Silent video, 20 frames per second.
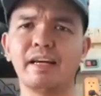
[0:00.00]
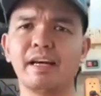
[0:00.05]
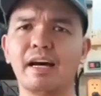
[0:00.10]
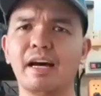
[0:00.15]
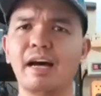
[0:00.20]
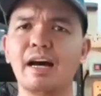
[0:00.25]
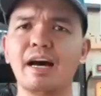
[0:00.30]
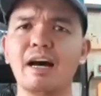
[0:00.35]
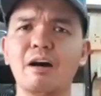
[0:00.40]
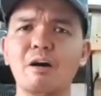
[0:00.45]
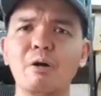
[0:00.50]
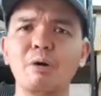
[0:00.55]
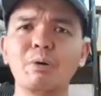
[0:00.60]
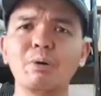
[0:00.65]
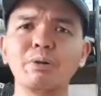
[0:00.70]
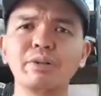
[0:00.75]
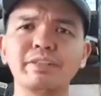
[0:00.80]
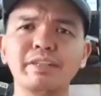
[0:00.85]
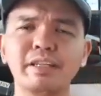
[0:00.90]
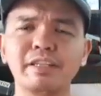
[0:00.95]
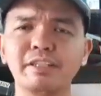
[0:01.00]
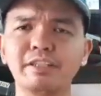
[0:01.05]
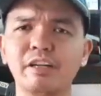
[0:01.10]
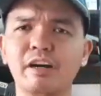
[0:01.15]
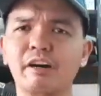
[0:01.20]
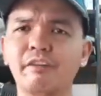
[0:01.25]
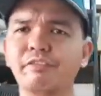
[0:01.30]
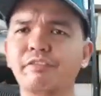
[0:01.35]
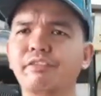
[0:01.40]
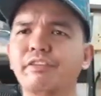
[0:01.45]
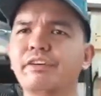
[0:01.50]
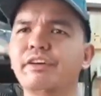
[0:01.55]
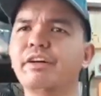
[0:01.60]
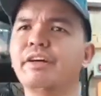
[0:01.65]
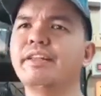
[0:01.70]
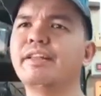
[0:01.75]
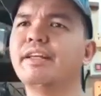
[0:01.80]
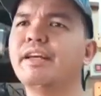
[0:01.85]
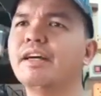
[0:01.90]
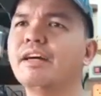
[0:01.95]
holes in
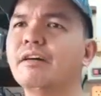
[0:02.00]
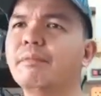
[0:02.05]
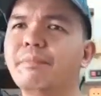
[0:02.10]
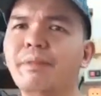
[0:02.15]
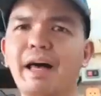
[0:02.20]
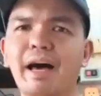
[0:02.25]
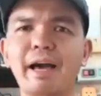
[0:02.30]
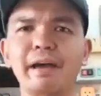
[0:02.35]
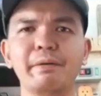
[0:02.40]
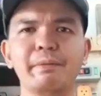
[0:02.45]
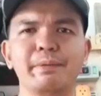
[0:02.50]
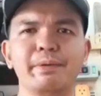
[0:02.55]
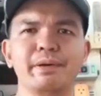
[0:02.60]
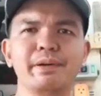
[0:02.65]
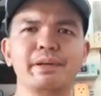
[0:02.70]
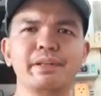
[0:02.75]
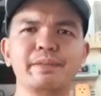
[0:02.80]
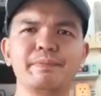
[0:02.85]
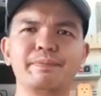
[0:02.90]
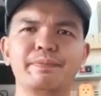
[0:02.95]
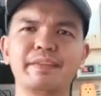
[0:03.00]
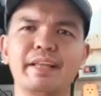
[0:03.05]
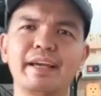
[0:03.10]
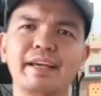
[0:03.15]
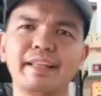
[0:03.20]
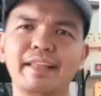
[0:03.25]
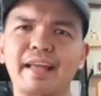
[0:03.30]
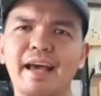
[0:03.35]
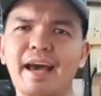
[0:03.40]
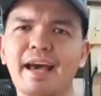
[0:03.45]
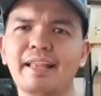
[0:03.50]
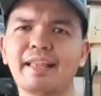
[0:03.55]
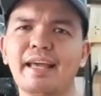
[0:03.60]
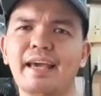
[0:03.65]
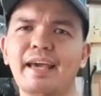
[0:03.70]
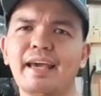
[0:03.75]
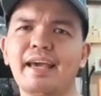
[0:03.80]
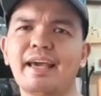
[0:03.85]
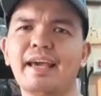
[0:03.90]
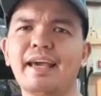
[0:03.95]
softwood, plywood, like that,
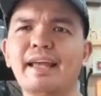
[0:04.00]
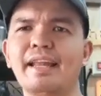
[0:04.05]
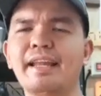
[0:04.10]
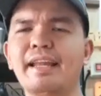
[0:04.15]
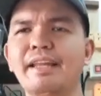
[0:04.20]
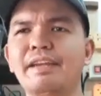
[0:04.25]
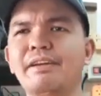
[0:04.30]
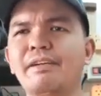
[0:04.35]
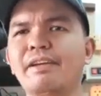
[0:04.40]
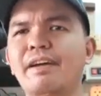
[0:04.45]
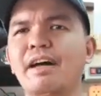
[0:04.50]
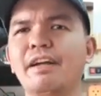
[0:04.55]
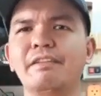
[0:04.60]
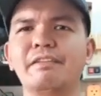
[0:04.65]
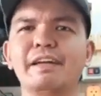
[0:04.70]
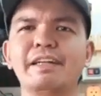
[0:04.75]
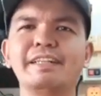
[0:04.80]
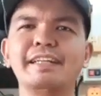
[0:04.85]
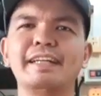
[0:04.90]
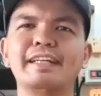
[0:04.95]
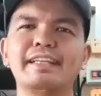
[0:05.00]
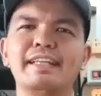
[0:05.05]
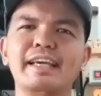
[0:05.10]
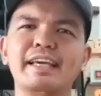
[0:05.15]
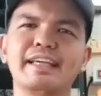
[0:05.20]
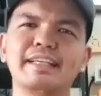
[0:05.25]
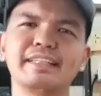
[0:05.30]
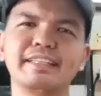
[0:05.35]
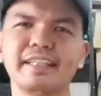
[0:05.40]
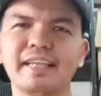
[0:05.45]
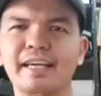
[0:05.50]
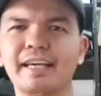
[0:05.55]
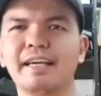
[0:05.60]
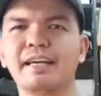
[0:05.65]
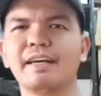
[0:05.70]
and you're not rushing things,